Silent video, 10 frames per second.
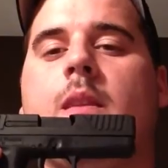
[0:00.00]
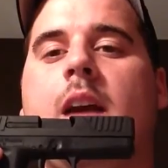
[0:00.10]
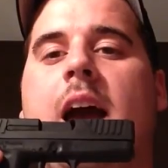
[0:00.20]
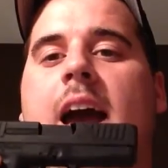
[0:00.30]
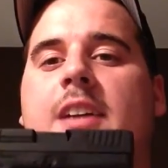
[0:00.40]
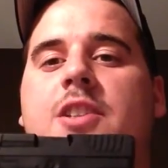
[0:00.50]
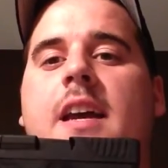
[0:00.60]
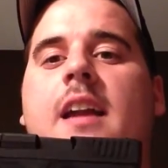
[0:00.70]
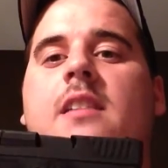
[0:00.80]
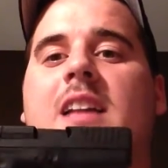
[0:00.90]
actually
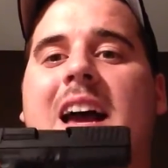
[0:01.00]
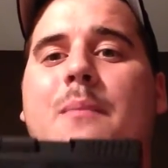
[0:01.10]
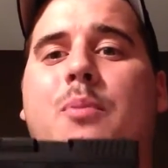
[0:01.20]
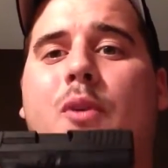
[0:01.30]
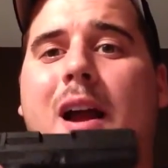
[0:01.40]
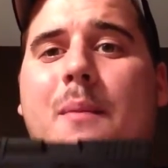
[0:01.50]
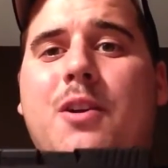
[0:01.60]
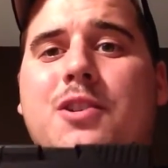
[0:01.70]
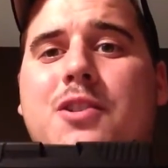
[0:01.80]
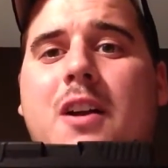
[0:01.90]
had a light primer
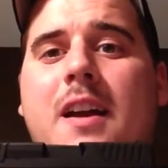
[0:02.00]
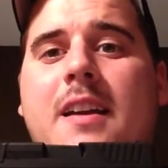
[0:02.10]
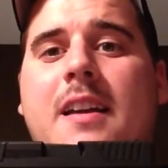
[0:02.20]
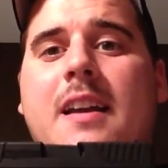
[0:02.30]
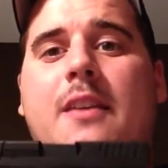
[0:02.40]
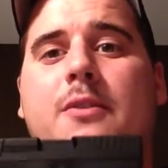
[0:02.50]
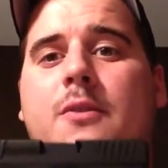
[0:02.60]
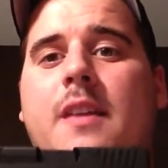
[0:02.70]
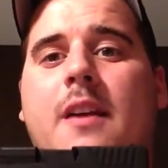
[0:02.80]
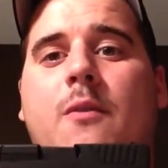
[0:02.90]
strike, and I threw
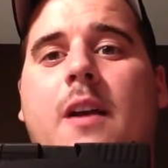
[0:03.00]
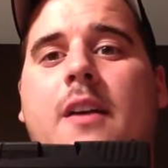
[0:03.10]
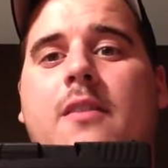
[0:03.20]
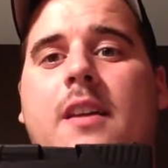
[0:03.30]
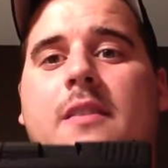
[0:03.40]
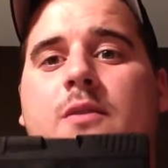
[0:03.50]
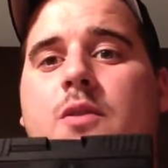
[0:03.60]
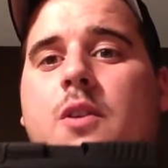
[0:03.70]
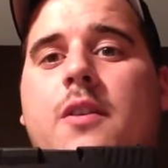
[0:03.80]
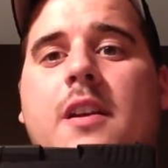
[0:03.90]
that round like
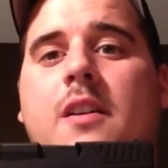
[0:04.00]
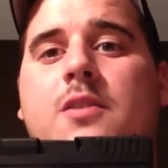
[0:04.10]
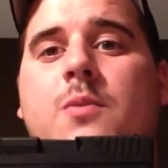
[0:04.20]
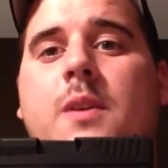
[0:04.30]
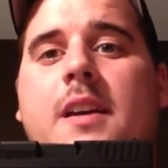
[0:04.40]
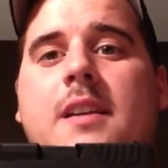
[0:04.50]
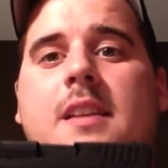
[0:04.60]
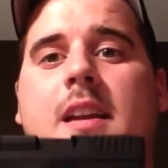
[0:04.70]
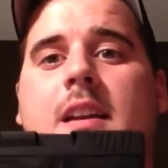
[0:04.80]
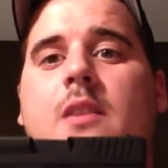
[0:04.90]
30 yards away because
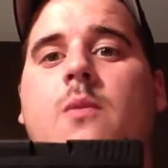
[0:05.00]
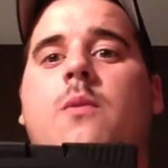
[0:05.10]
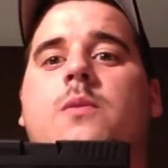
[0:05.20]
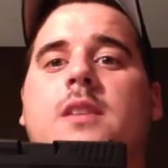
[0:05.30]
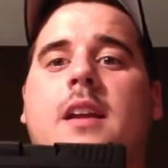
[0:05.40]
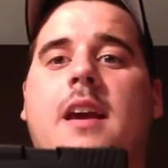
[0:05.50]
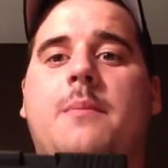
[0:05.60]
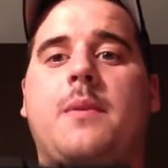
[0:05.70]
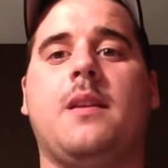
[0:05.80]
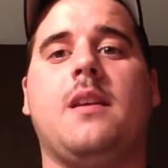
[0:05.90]
I didn't know what was going to
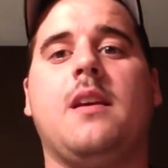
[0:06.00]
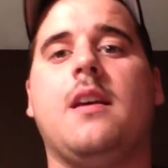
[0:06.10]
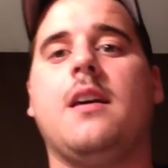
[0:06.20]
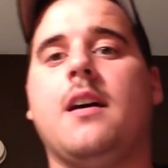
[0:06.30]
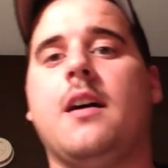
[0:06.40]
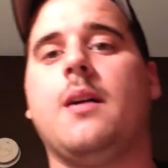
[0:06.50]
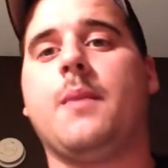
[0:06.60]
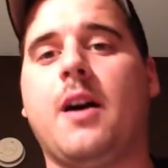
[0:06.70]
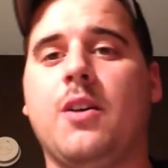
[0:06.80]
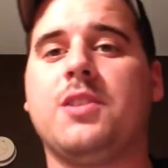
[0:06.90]
happen. I
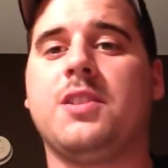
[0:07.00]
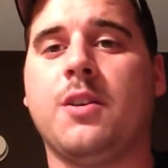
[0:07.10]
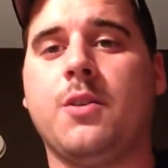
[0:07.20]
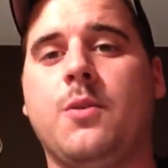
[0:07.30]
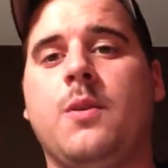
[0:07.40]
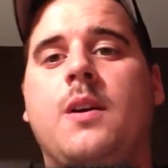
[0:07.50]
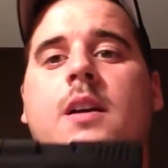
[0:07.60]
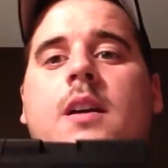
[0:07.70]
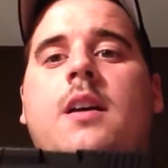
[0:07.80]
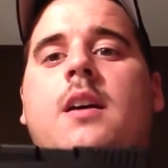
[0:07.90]
also
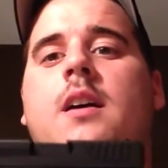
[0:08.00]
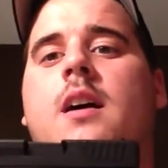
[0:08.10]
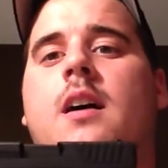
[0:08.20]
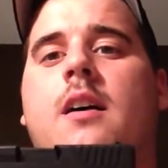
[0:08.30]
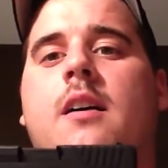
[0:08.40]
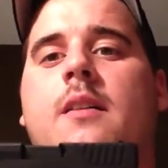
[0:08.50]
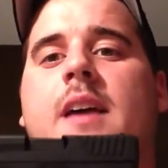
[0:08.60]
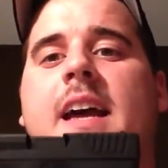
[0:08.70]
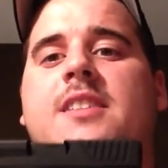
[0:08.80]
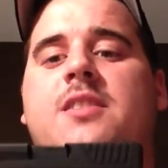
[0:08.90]

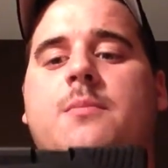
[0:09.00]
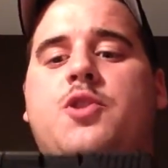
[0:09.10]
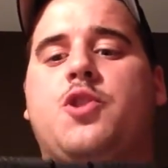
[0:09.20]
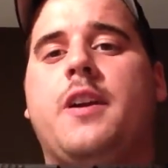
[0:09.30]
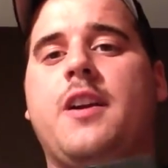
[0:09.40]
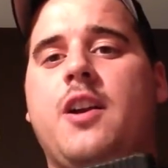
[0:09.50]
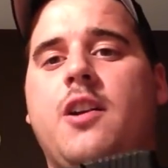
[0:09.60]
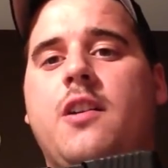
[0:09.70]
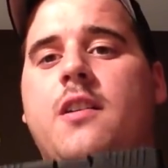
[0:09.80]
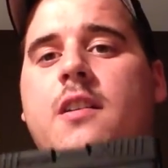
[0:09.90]
had some
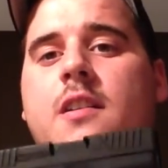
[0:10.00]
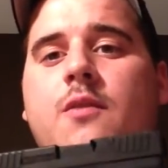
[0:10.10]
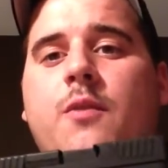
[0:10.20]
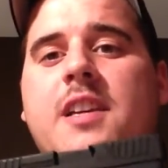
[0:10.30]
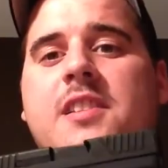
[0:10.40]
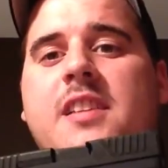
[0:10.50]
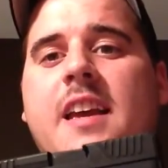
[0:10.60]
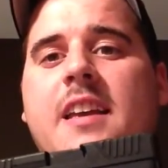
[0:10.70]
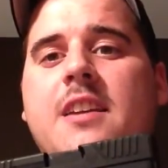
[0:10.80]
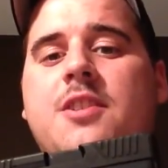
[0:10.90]
trigger
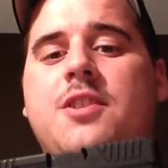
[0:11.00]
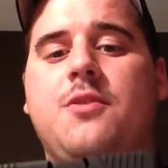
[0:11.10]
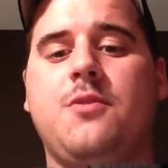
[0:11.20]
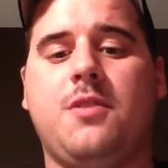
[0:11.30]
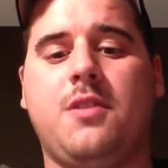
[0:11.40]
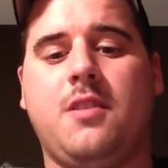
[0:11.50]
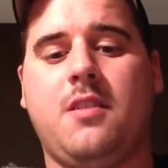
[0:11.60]
reset issues.